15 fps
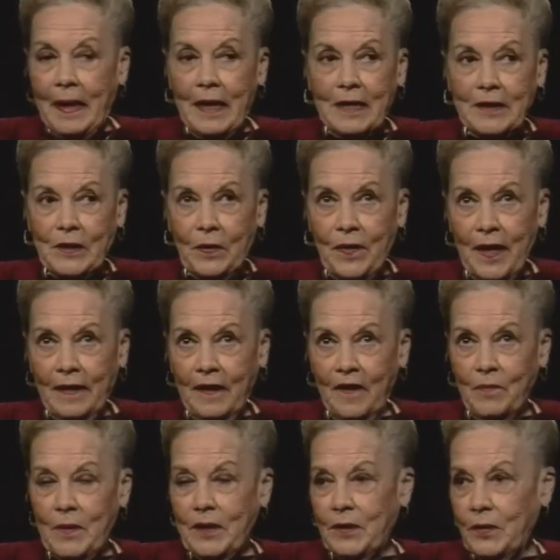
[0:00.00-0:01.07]
And so that gave
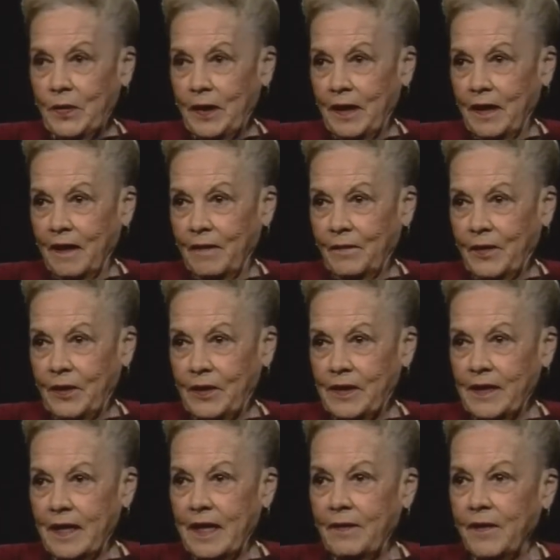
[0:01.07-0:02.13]
me two and a half years.
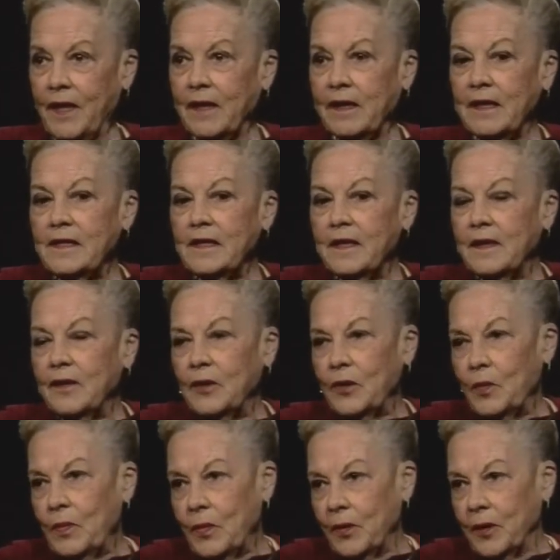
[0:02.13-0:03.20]
And then I said no
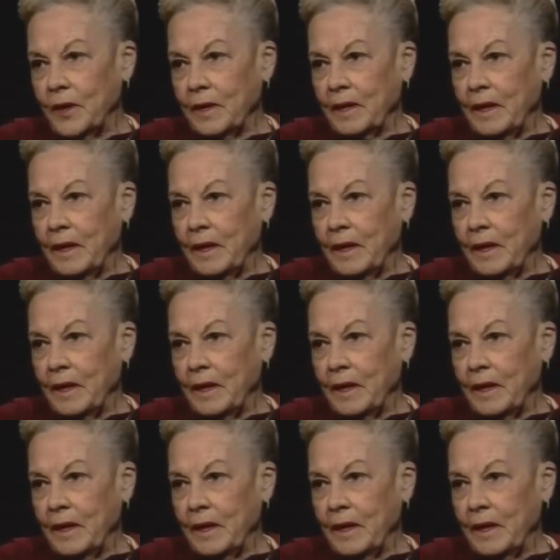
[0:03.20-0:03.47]
more.